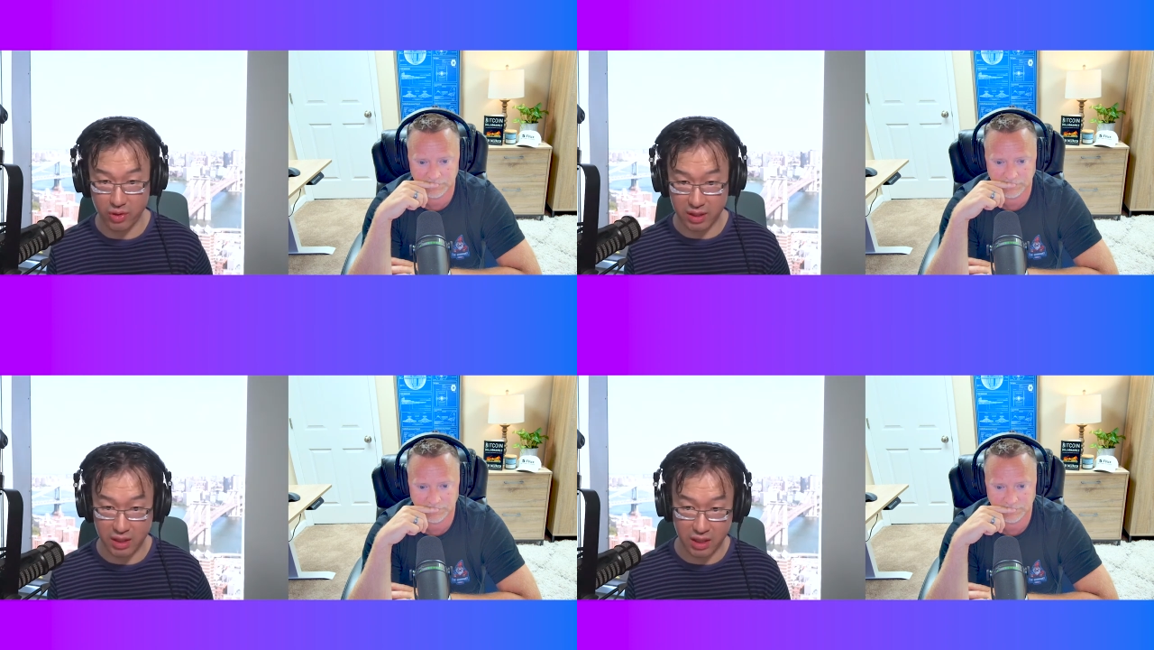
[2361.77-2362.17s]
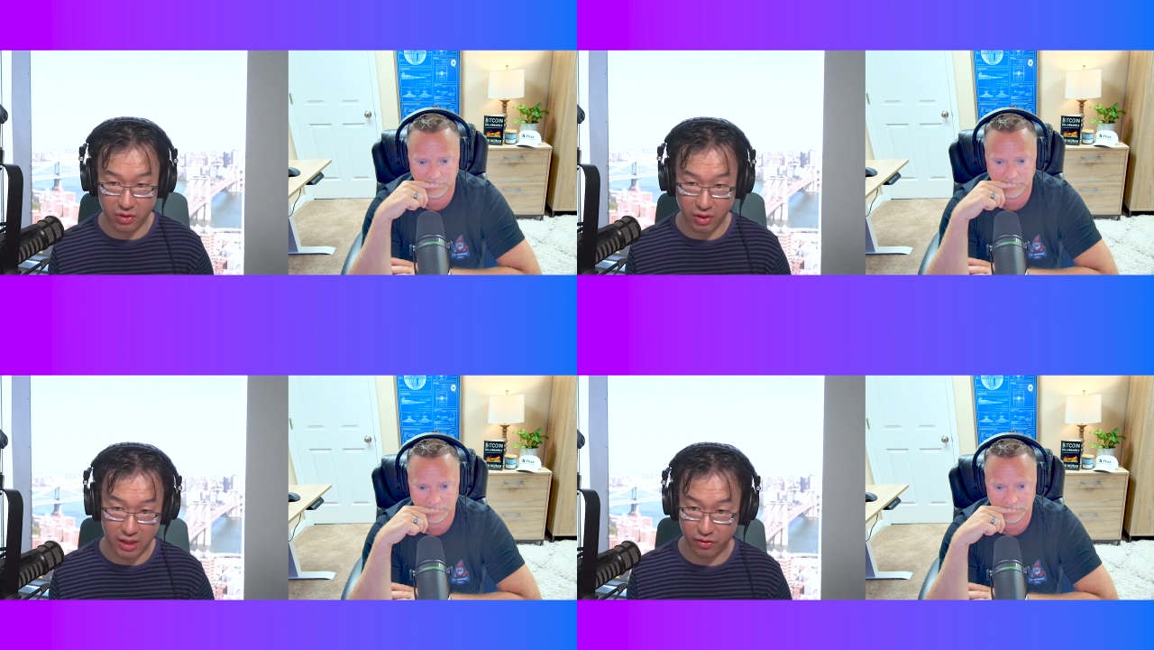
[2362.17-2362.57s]
Speaker 1: USDC
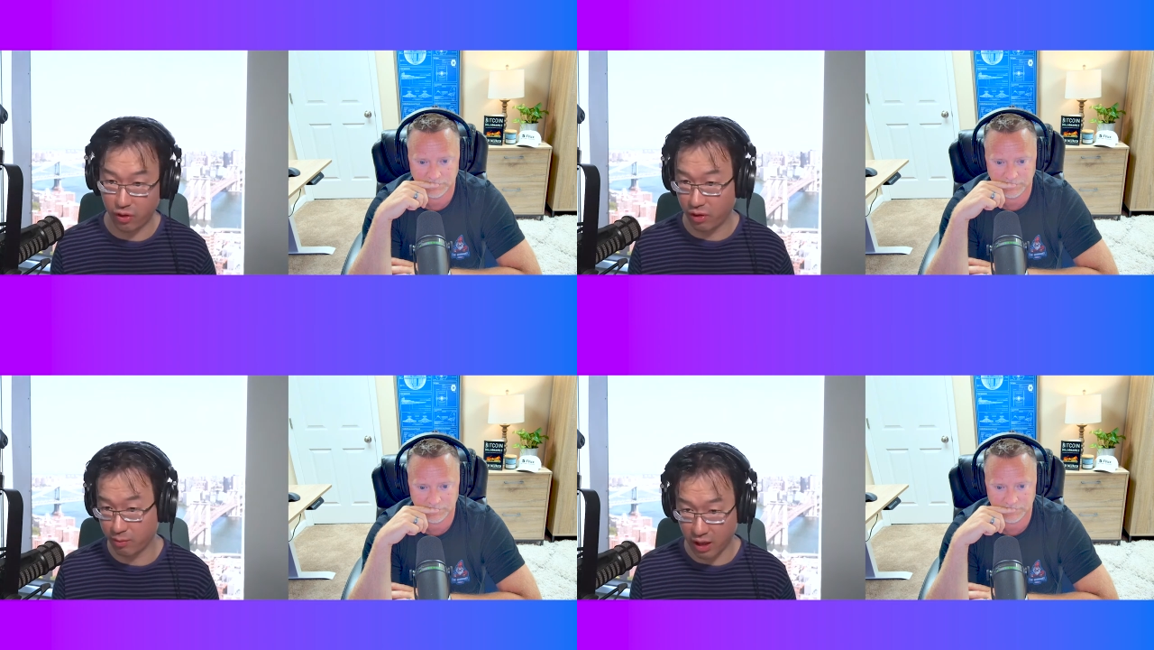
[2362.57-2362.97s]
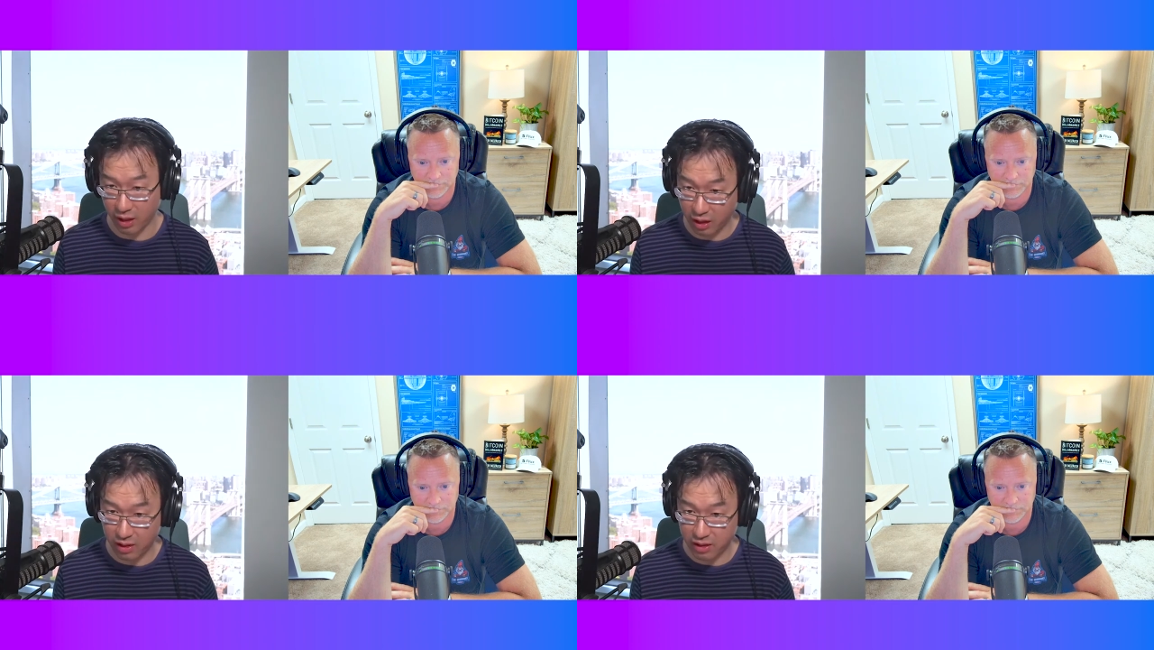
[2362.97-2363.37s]
transfer on
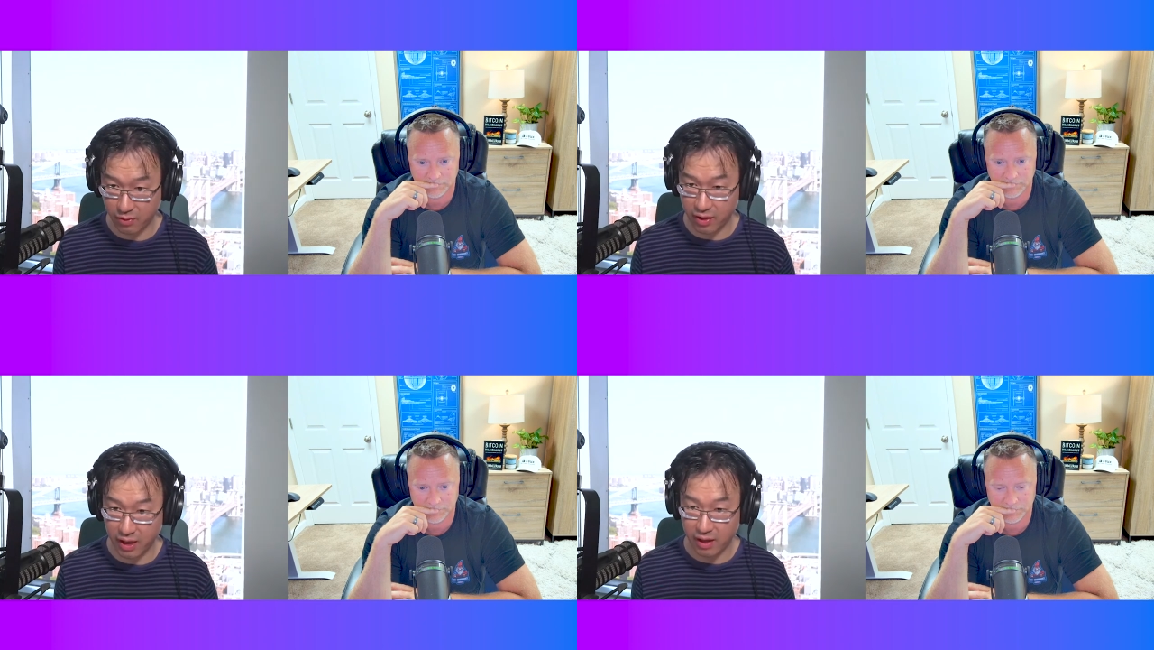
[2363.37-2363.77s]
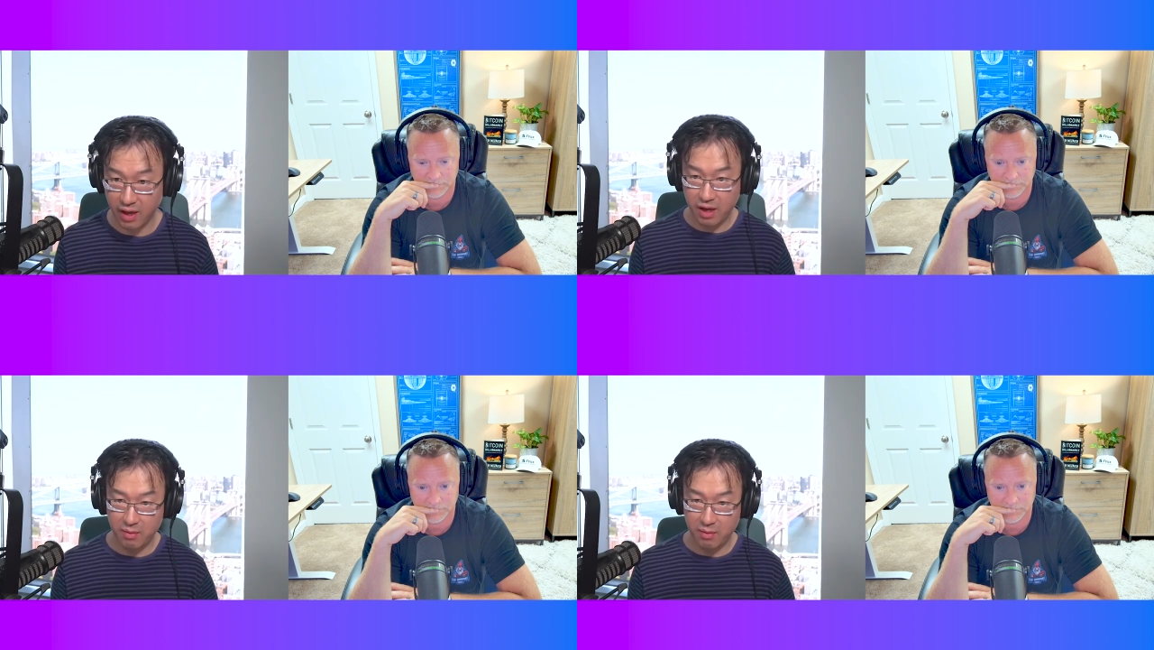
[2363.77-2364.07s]
Polygon or something like that.